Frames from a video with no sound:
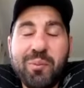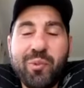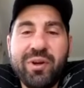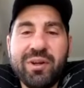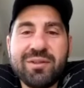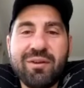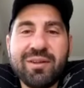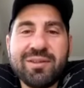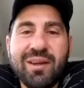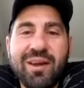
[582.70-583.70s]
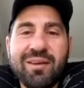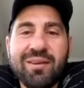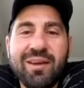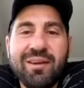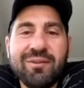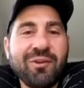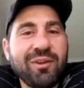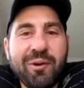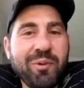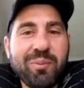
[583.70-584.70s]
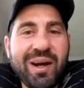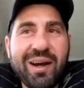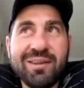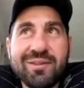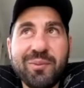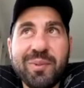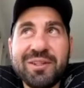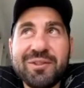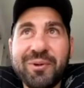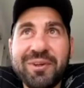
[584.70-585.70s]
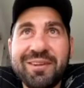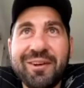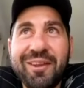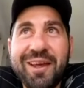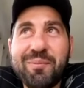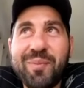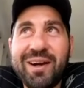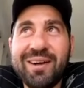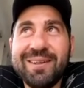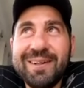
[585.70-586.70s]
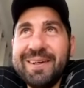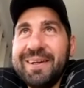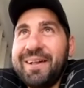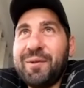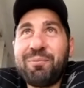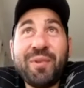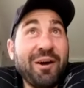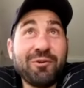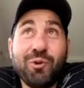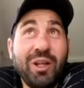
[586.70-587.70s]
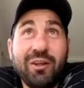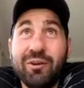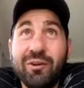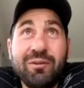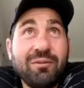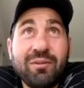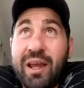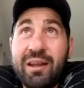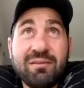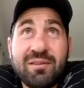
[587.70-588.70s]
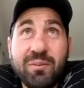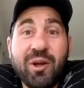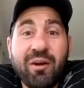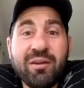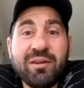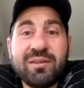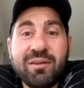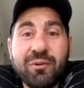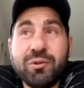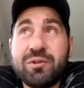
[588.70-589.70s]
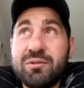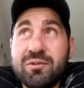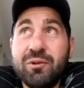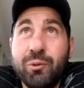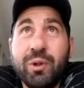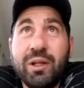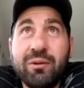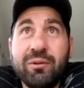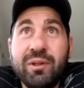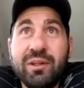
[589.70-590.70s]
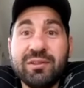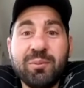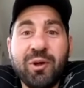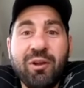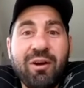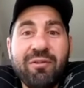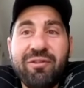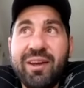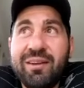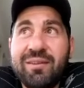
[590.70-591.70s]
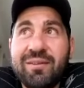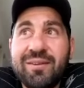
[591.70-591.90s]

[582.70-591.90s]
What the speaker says: pretty excited to go there. Not that we partied too much or anything like that, but no, it was really good. And to be honest, it was two really good years of my life. And